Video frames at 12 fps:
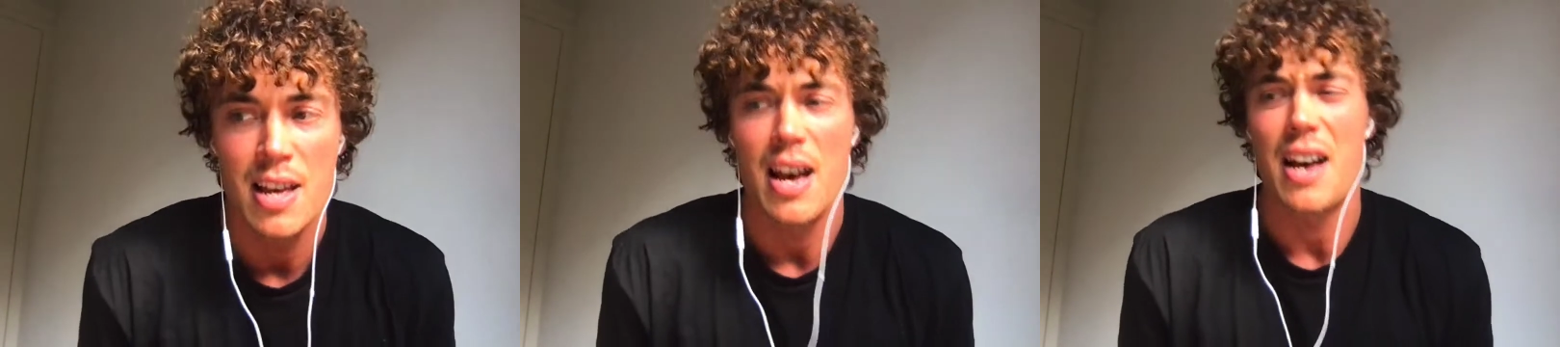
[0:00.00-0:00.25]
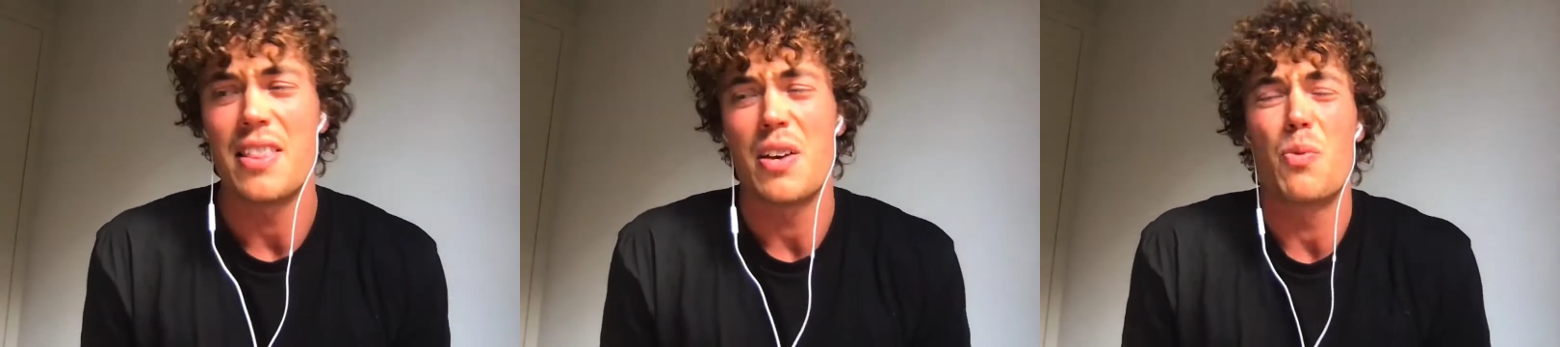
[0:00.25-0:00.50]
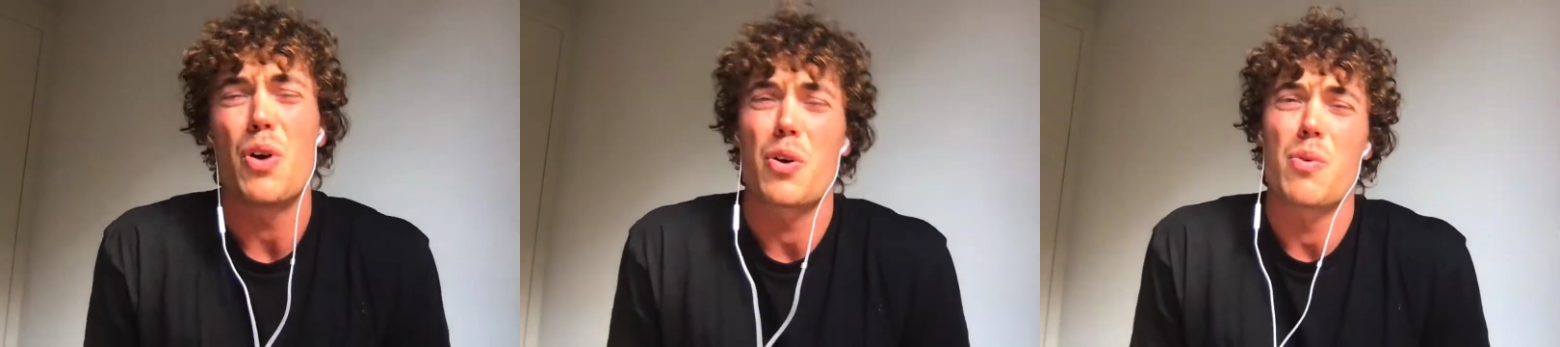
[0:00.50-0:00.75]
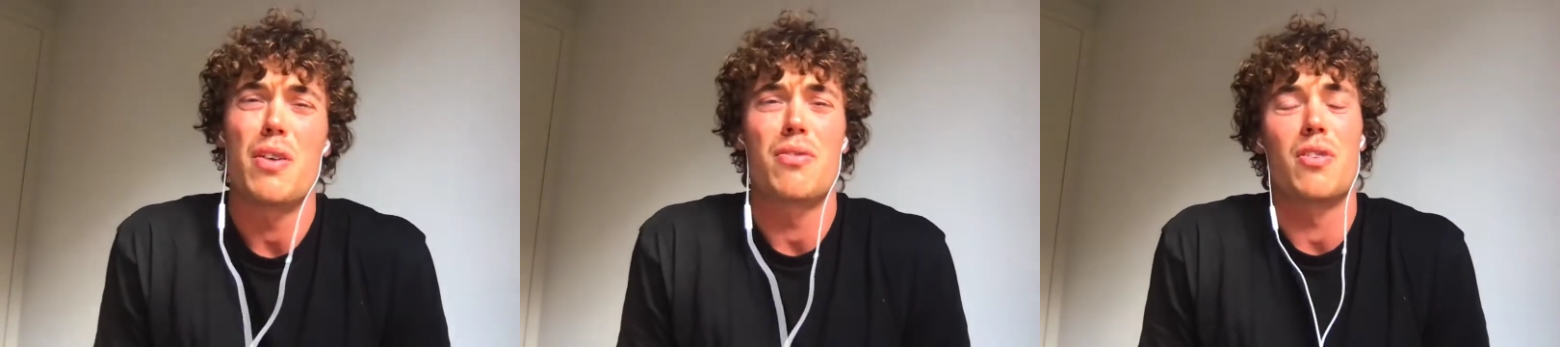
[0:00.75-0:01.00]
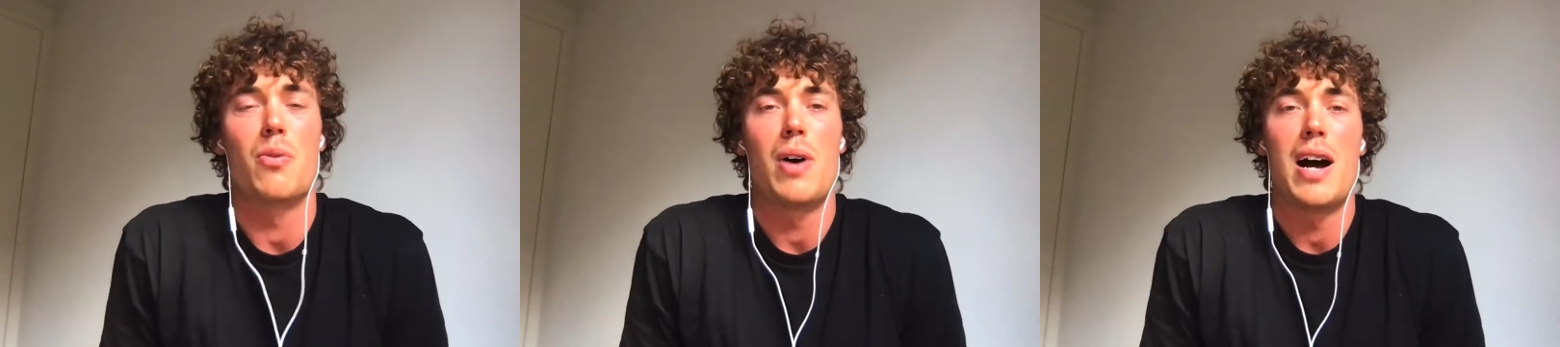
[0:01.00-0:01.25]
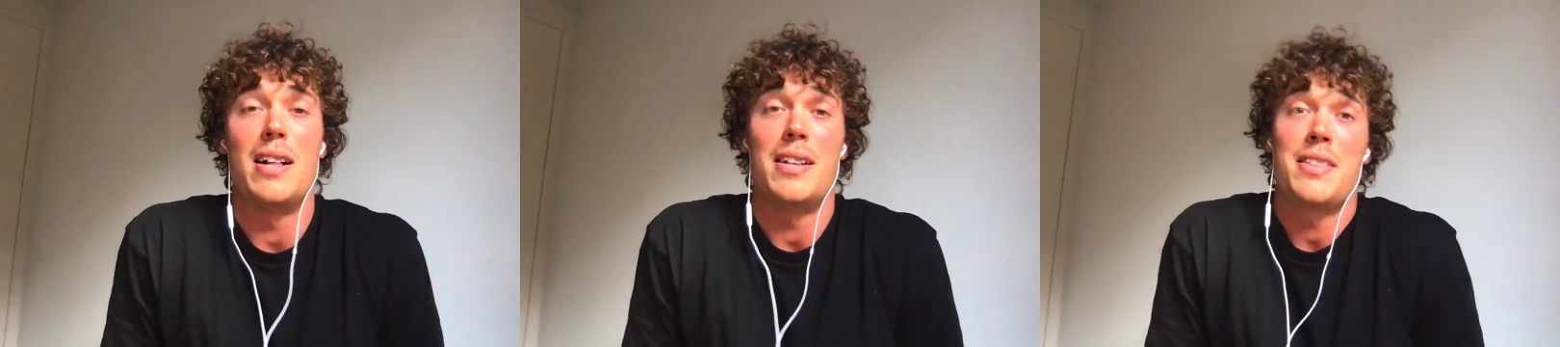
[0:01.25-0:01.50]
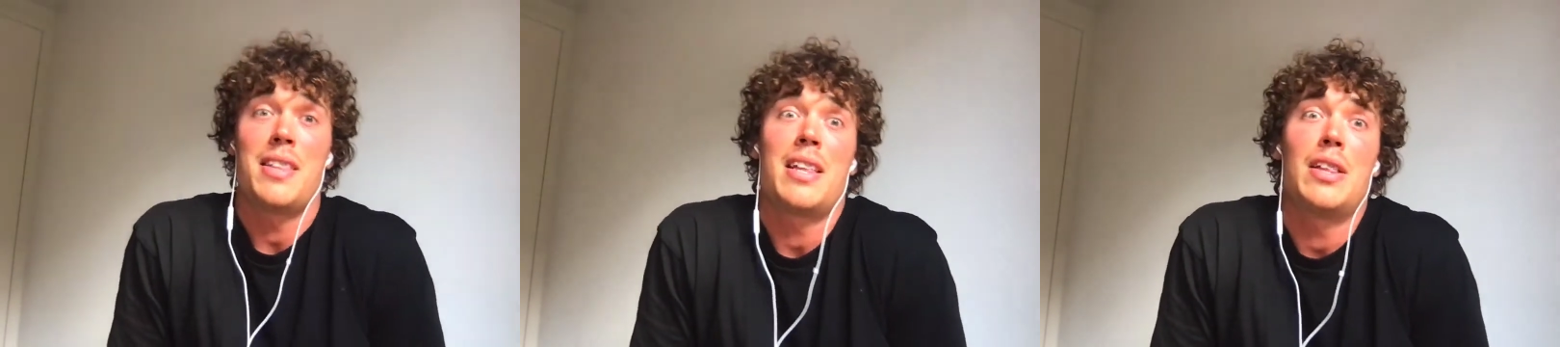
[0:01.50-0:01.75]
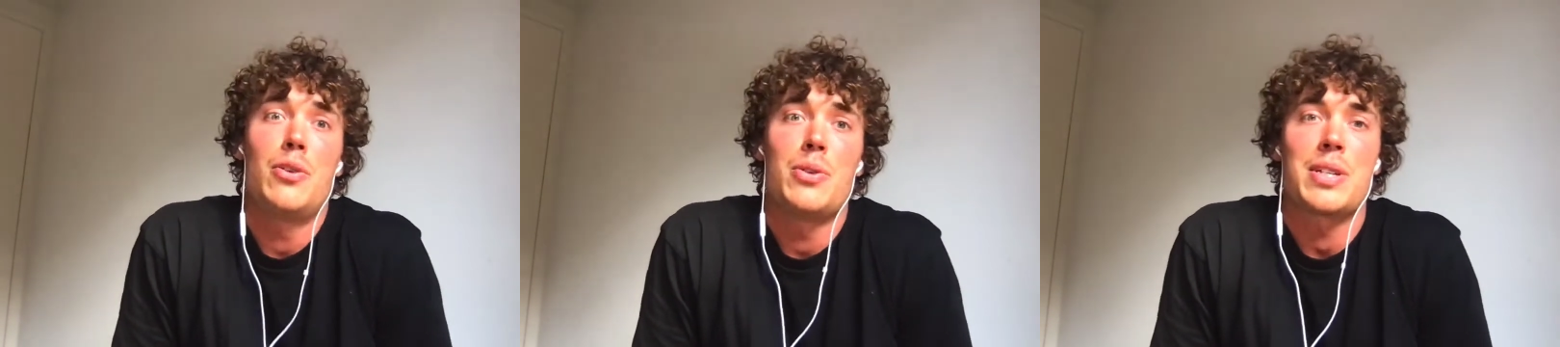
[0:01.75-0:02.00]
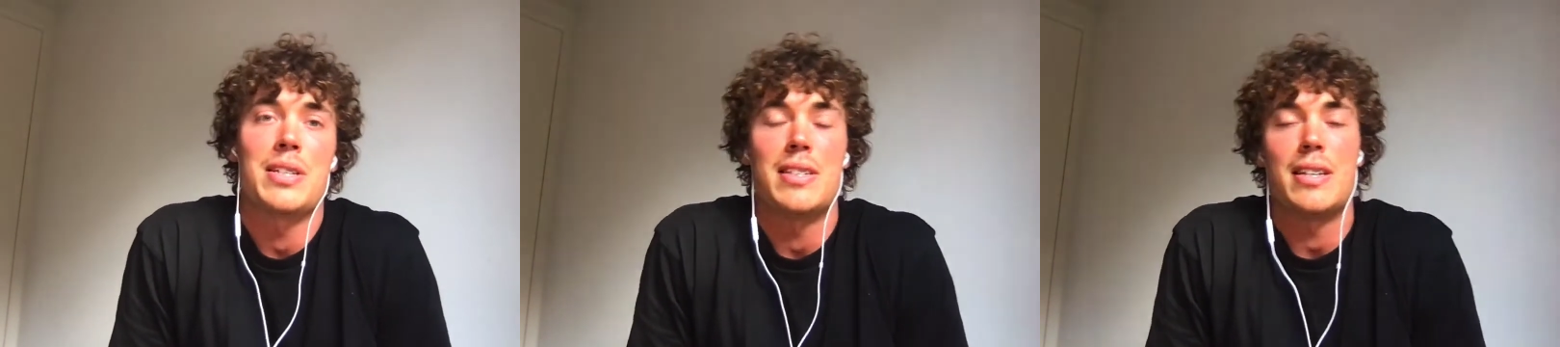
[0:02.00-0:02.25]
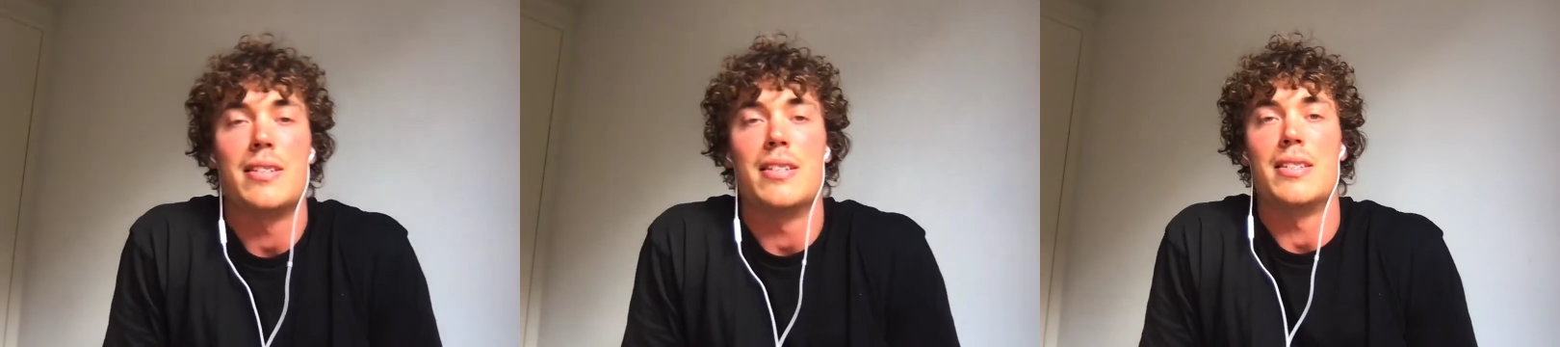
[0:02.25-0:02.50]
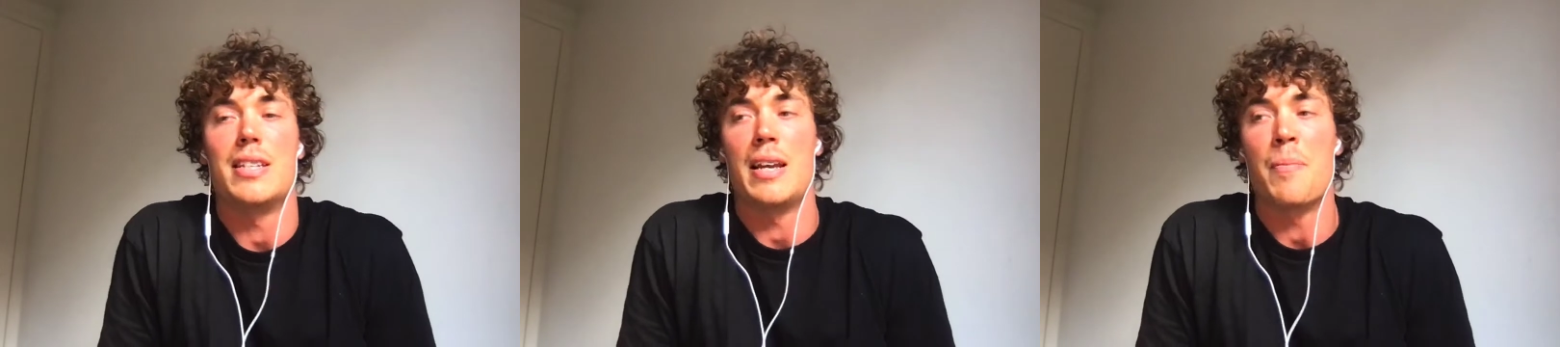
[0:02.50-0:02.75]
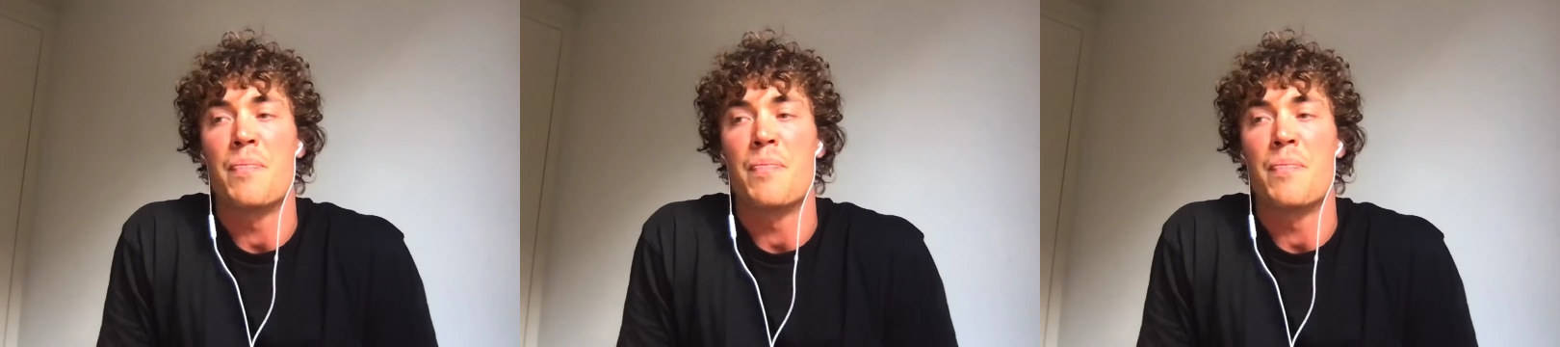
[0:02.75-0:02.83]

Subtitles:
and they work well for a while and then they lose consistency.